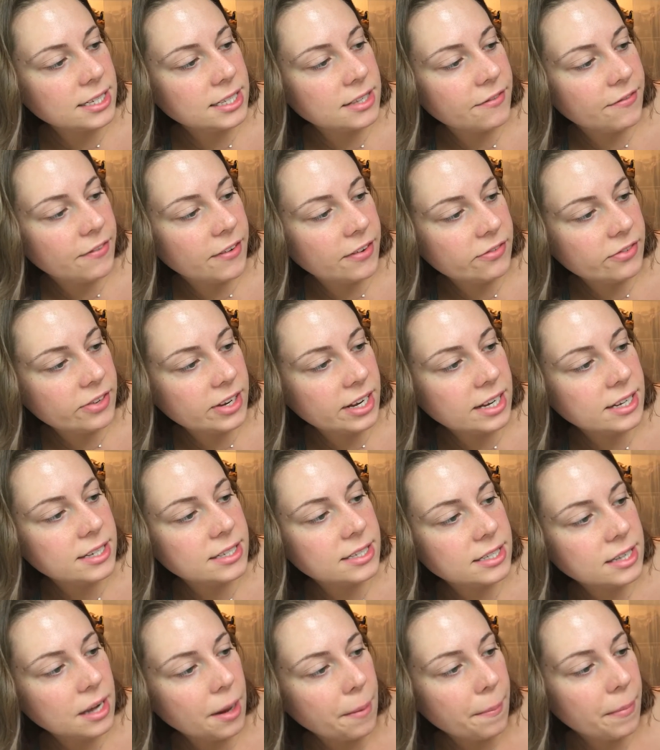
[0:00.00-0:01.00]
50 is
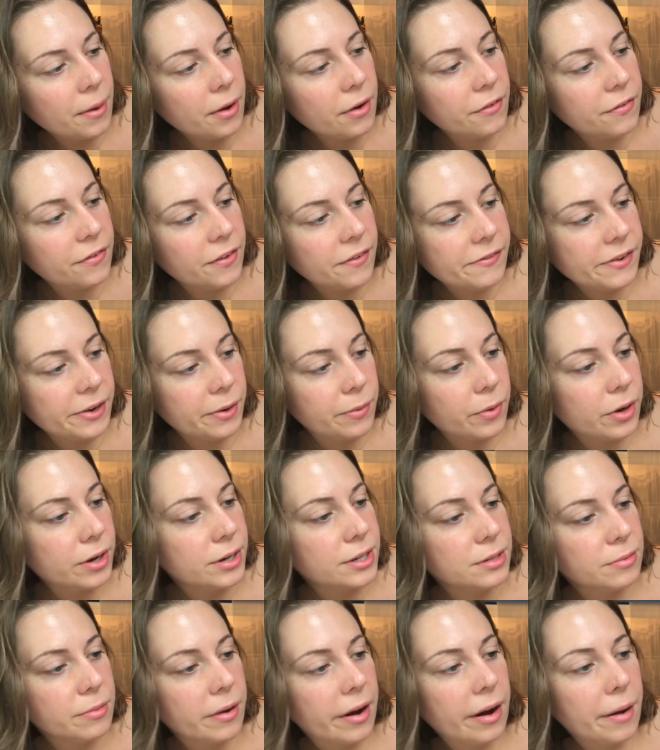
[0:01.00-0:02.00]
Dumbo, 51
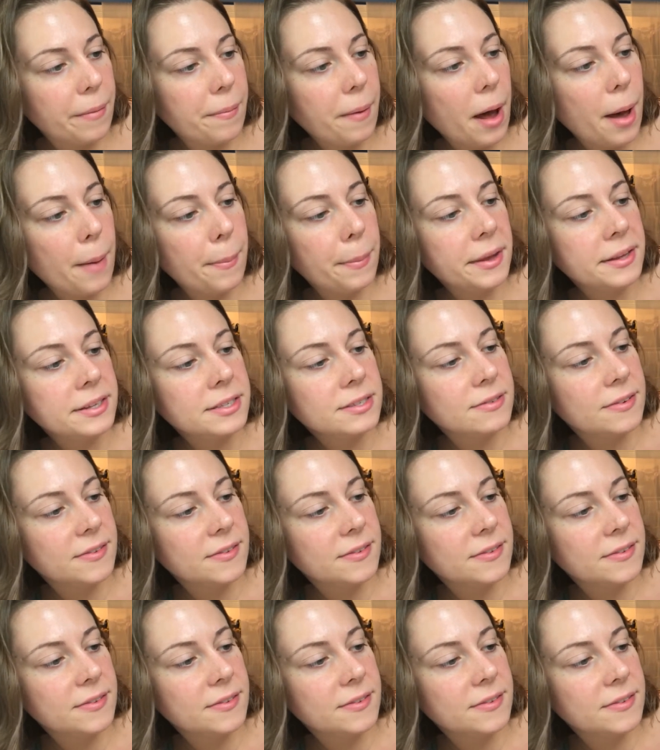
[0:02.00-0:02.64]
is Mary Poppins,